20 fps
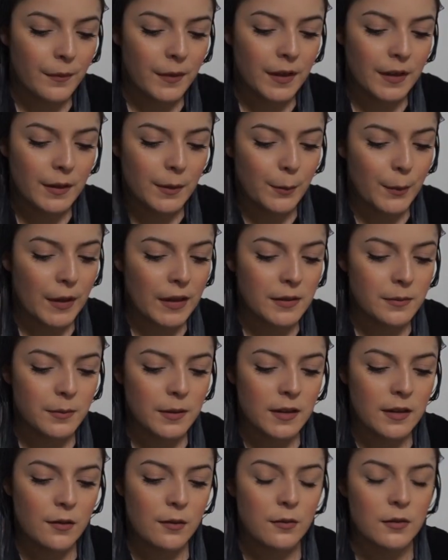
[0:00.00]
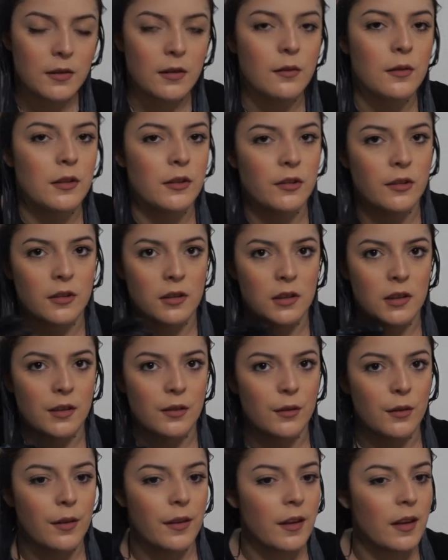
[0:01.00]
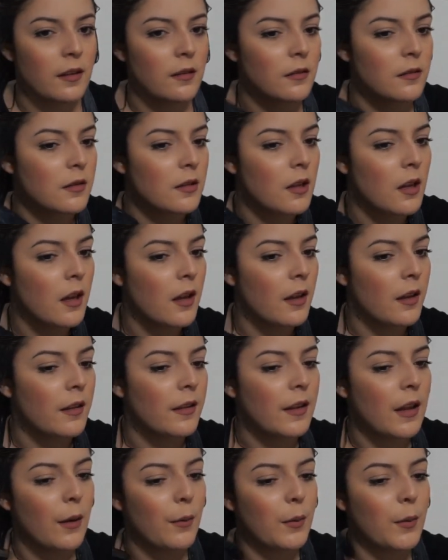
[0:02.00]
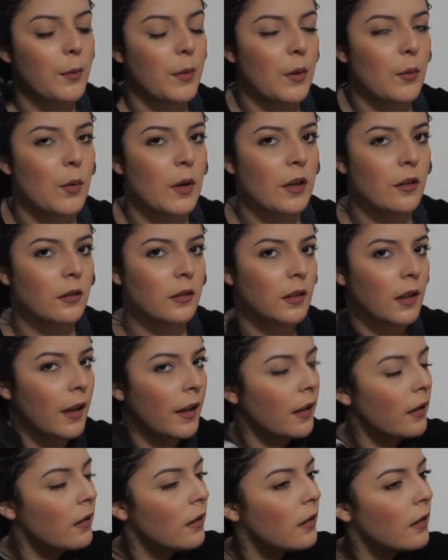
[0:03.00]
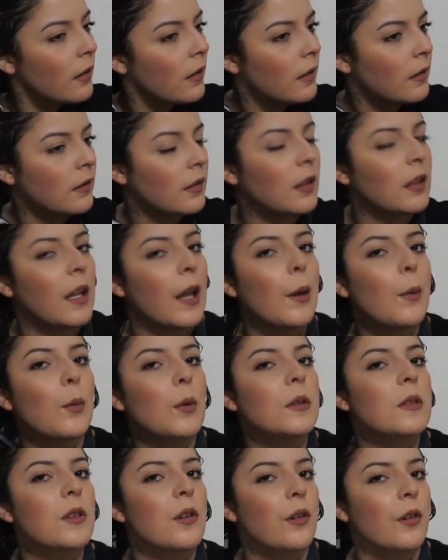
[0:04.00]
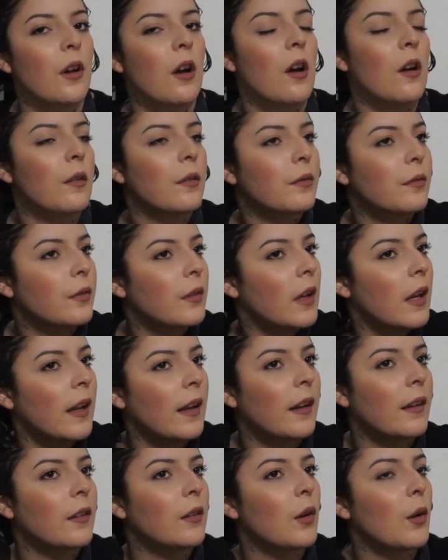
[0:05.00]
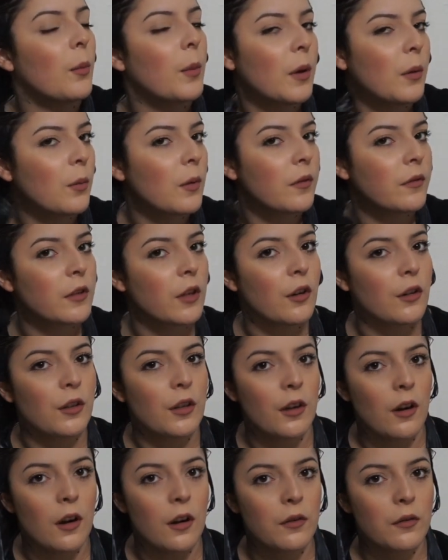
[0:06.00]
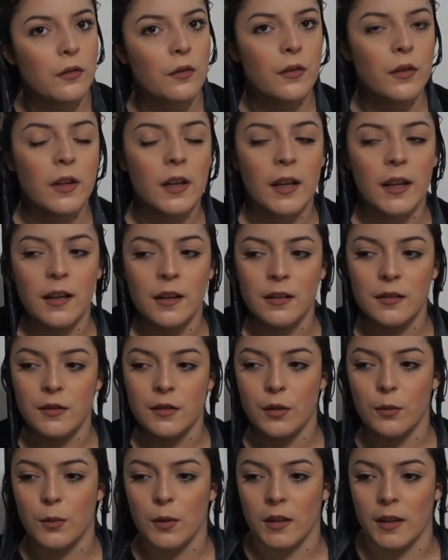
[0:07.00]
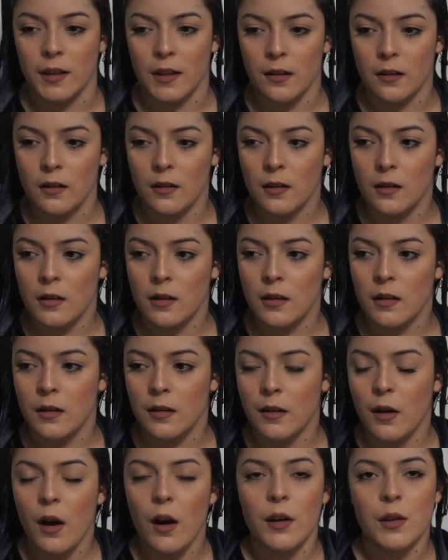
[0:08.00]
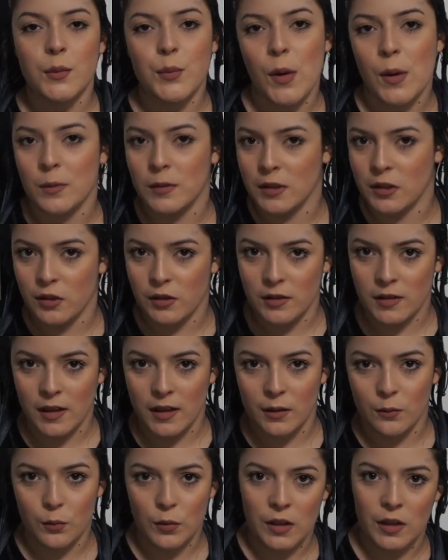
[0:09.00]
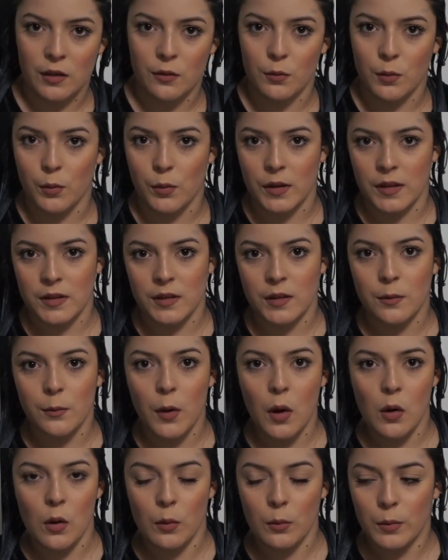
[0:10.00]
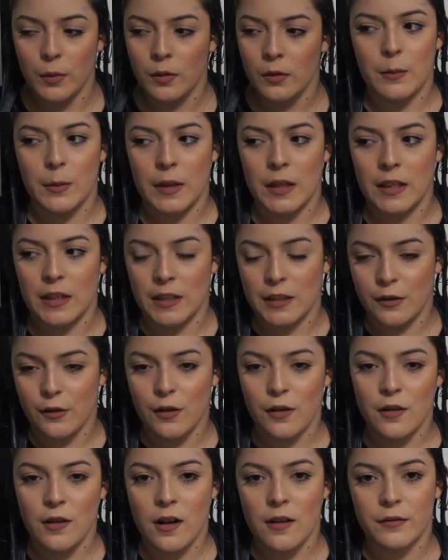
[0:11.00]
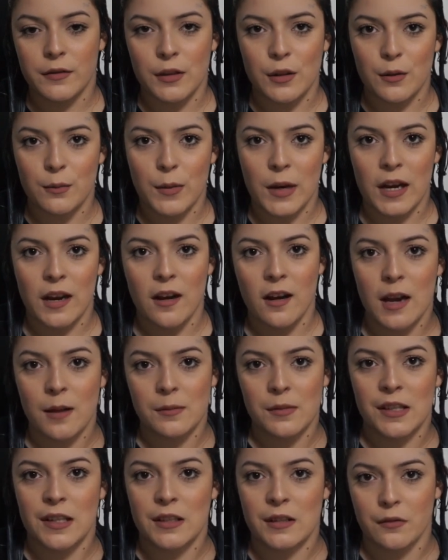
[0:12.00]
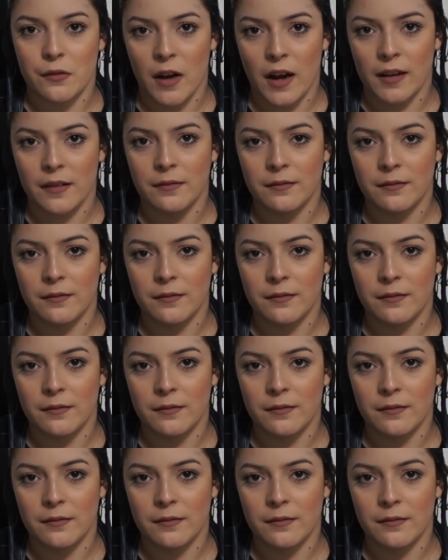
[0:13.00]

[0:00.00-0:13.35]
In the basement, though, it was always just little things that would be weird. Like, the light would turn off, and nobody would have turned it off. And so we're like, oh, it's probably just like we need to replace the bulb. But then you turn it off, turn it back on, and then it's fine.